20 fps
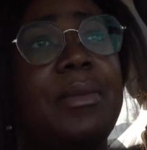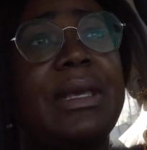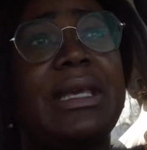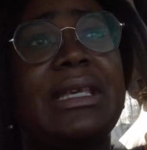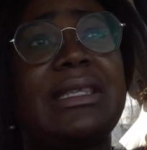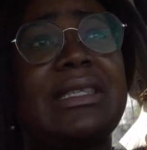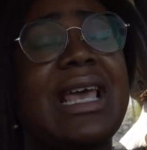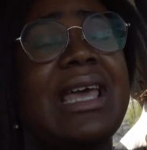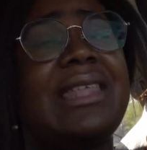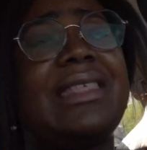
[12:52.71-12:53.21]

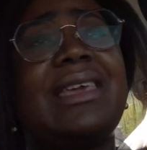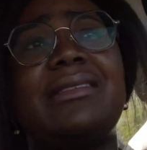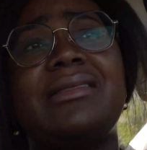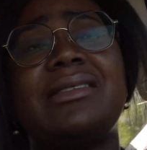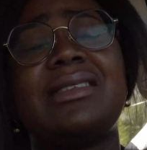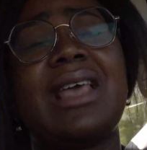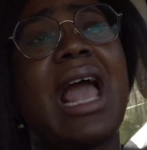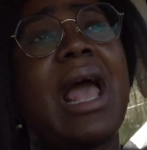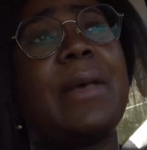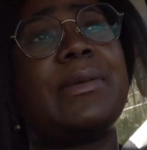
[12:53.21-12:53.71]
because
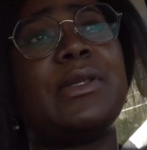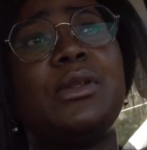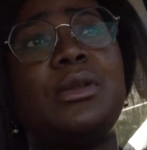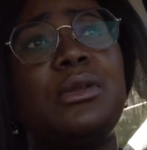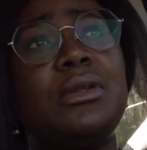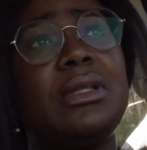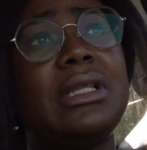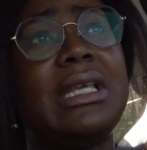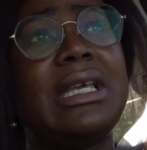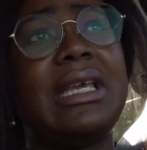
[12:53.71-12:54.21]
there's
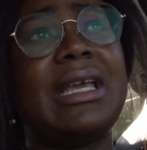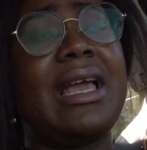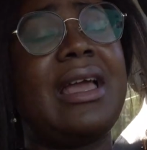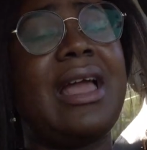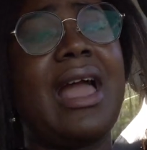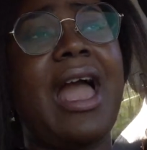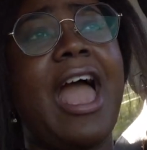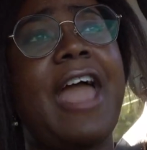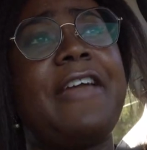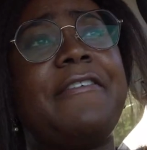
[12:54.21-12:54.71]
absolutely,
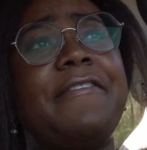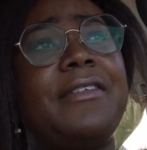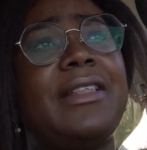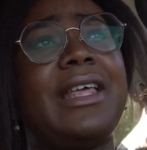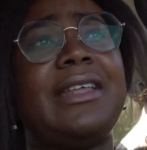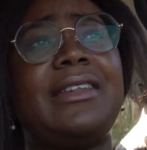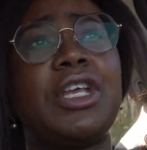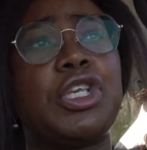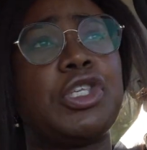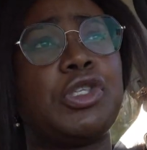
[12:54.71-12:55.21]
I feel
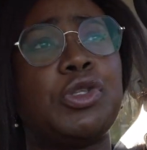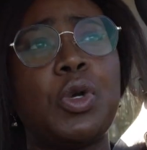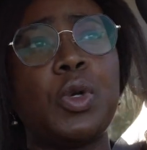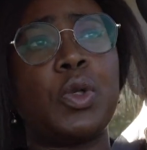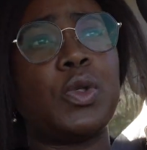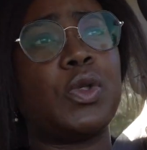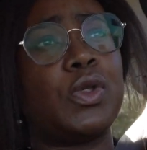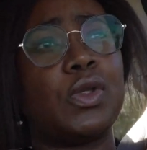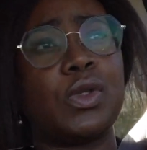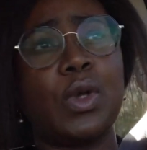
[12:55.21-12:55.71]
like there's
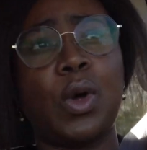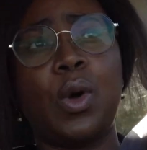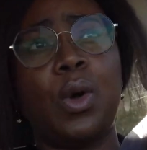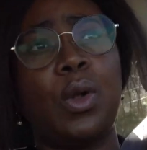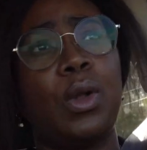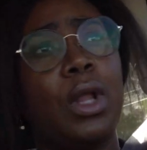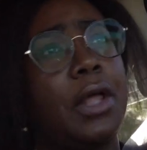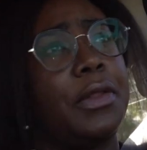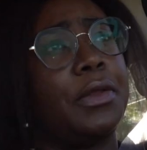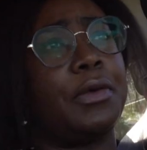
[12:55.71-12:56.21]
no
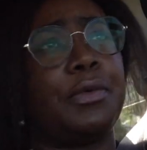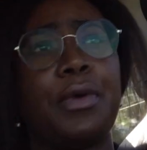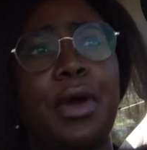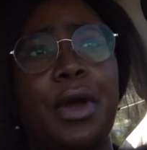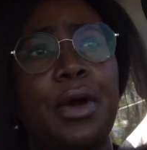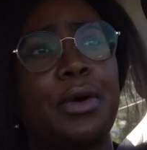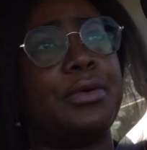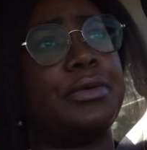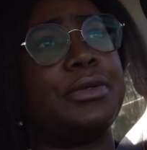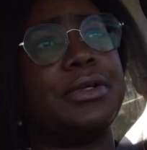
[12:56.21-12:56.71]
soul on the
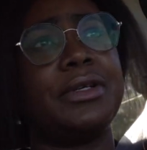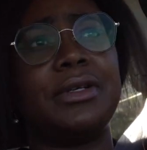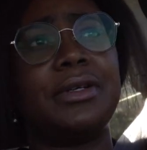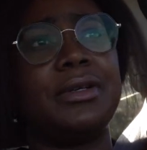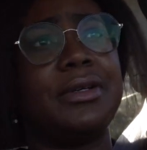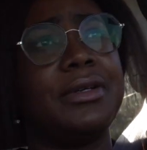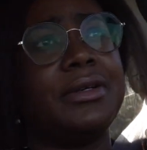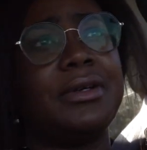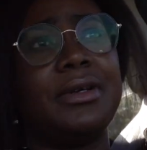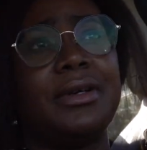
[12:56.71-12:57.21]
road.
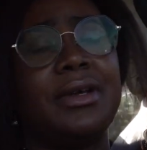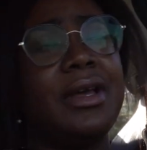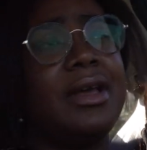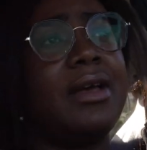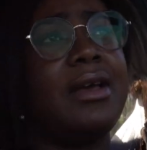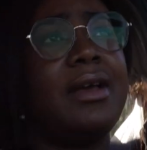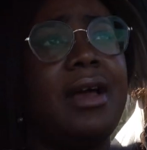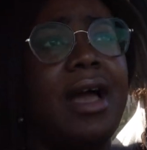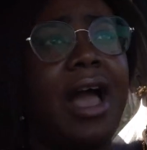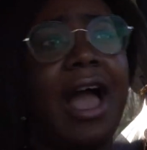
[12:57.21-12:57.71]

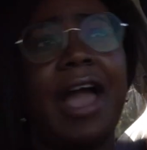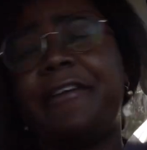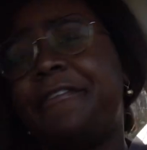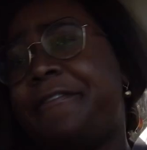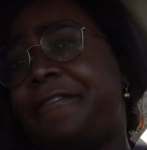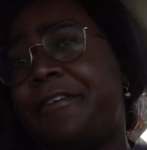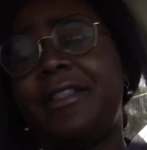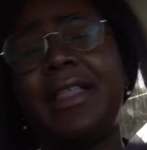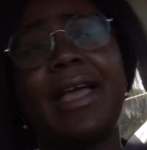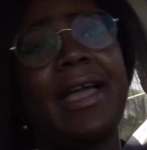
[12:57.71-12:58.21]
I
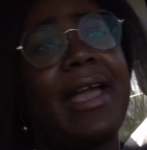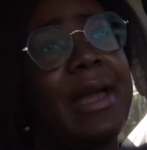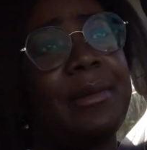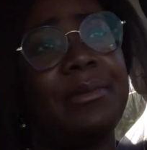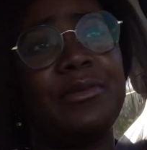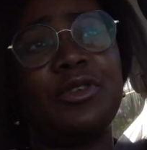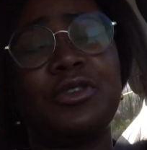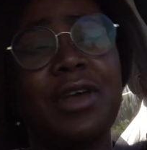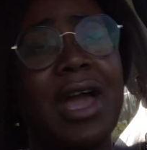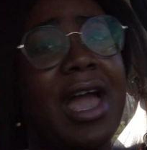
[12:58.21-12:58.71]
feel like
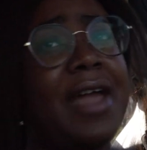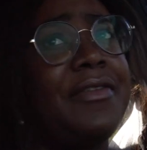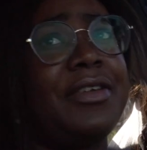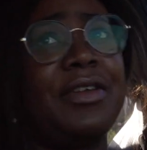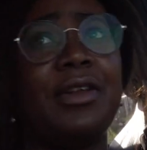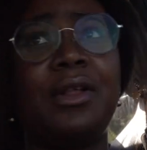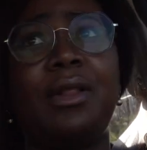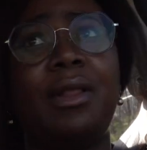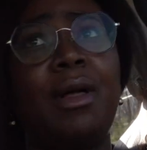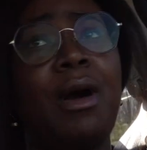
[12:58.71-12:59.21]
I'm
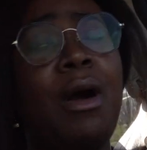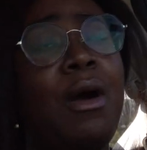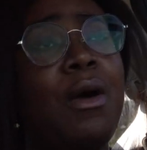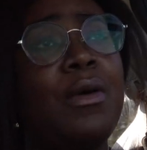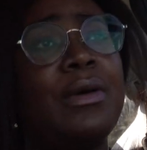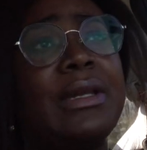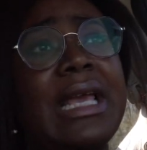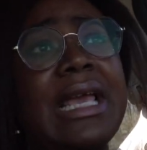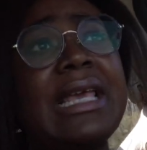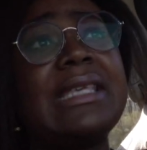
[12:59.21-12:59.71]
driving
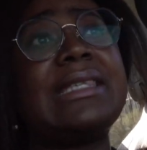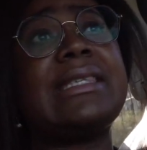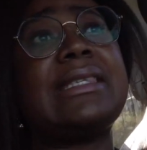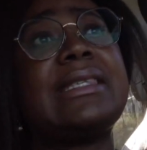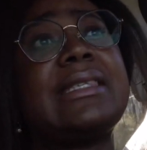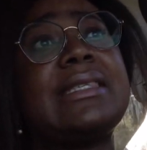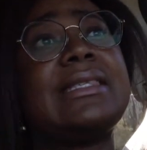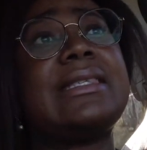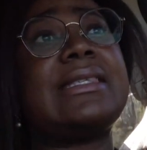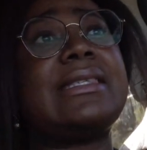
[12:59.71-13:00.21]
alone. This
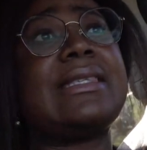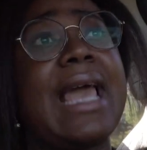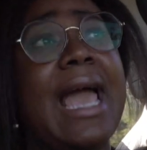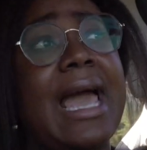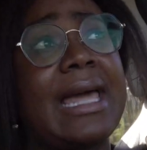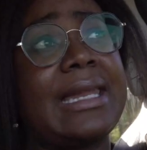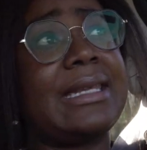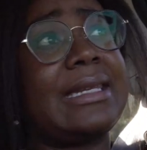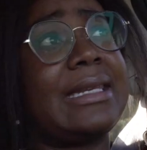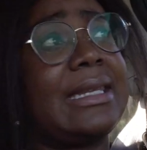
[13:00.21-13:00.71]
is
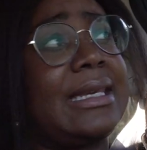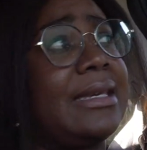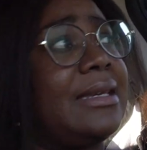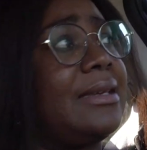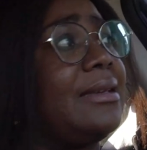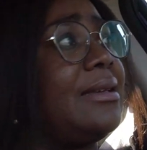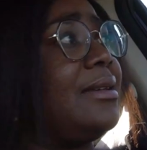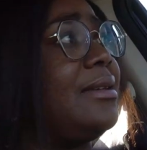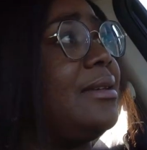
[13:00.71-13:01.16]
insanity.